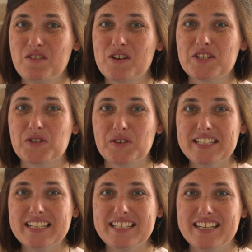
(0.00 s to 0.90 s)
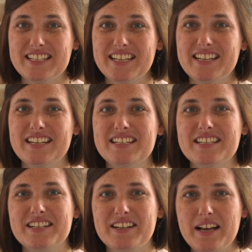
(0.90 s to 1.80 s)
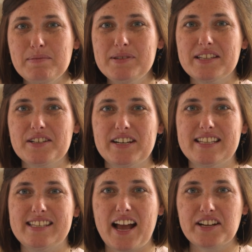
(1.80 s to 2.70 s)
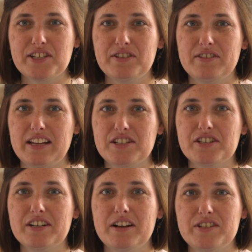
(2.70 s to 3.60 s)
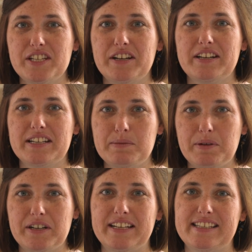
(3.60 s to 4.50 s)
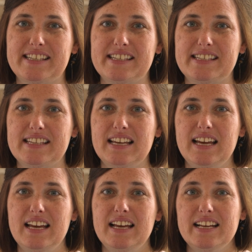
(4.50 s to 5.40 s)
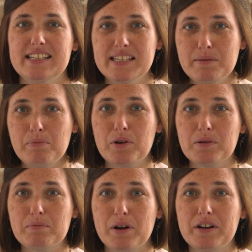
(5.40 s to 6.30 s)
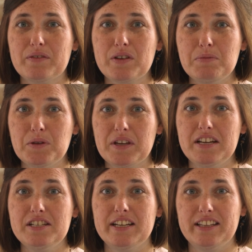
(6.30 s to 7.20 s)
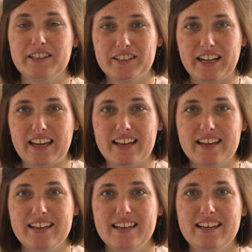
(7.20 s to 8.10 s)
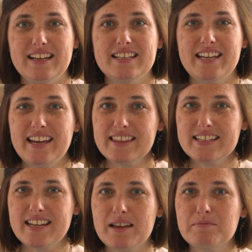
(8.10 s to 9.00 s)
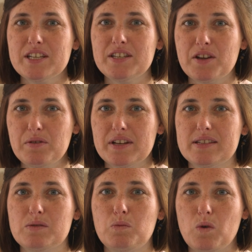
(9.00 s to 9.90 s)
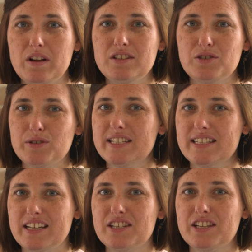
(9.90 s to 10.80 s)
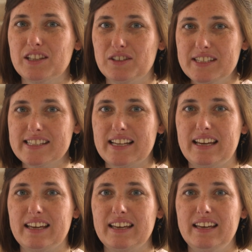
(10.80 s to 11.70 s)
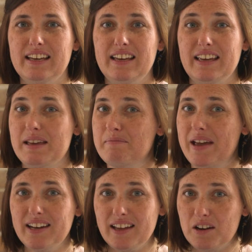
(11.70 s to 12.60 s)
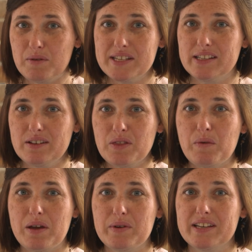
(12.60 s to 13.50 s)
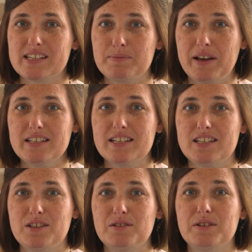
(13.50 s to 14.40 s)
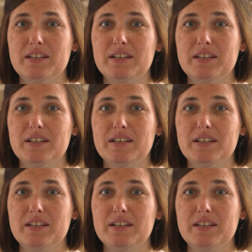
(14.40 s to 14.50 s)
or joint attention describes the transactional nature of shared experiences. It's an important part of communication and learning. Take the time to notice what joint attention looks like. It may not always look the way we expect it to.